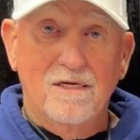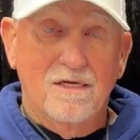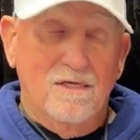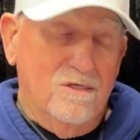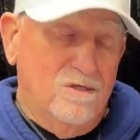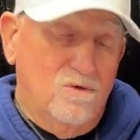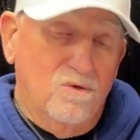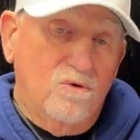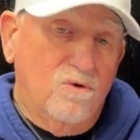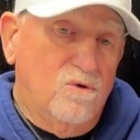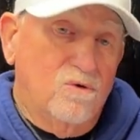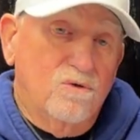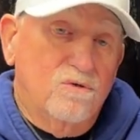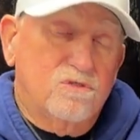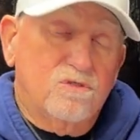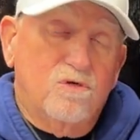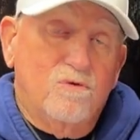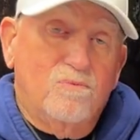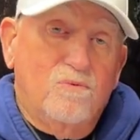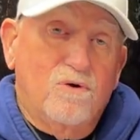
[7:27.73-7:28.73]
No
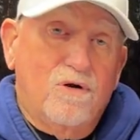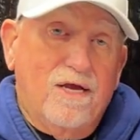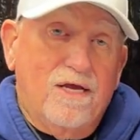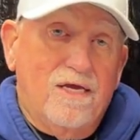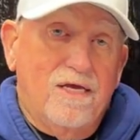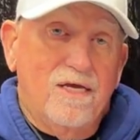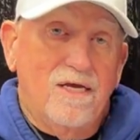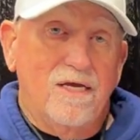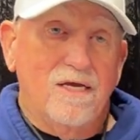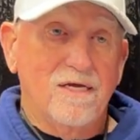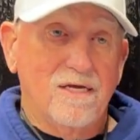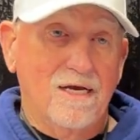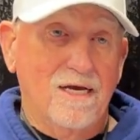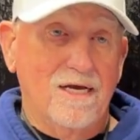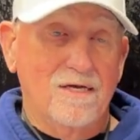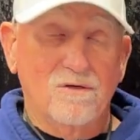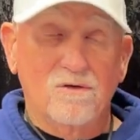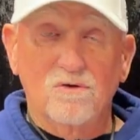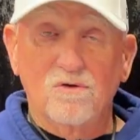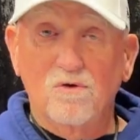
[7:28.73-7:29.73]
conozco por aquí. I
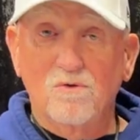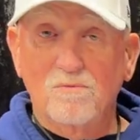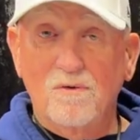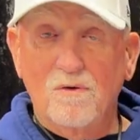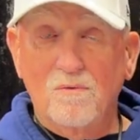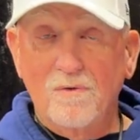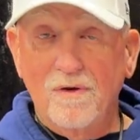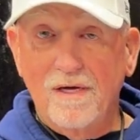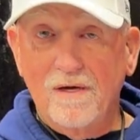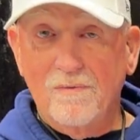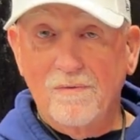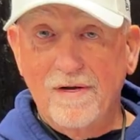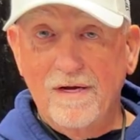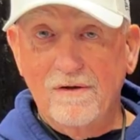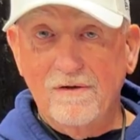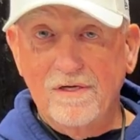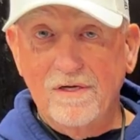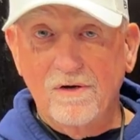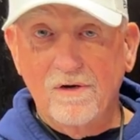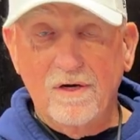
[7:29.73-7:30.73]
don't know my way
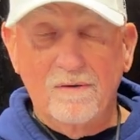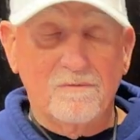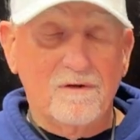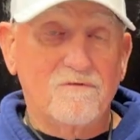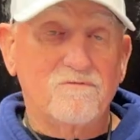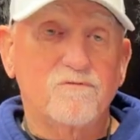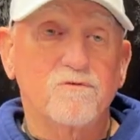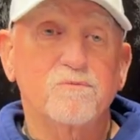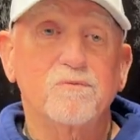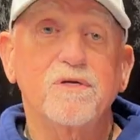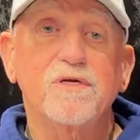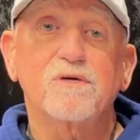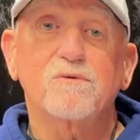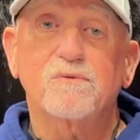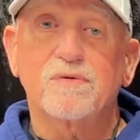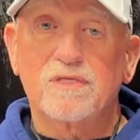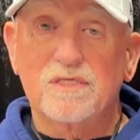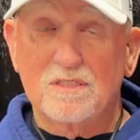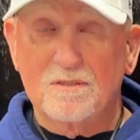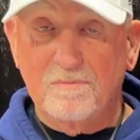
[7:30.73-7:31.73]
around here. I'm not familiar
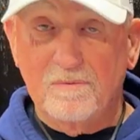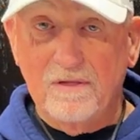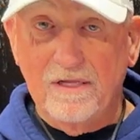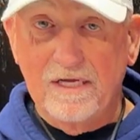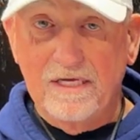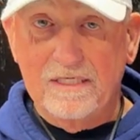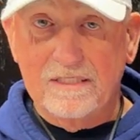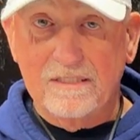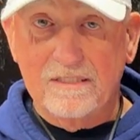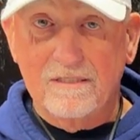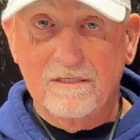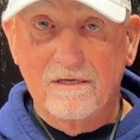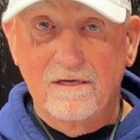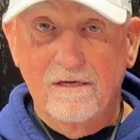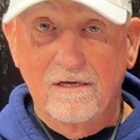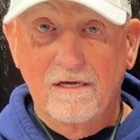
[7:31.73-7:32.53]
with this place.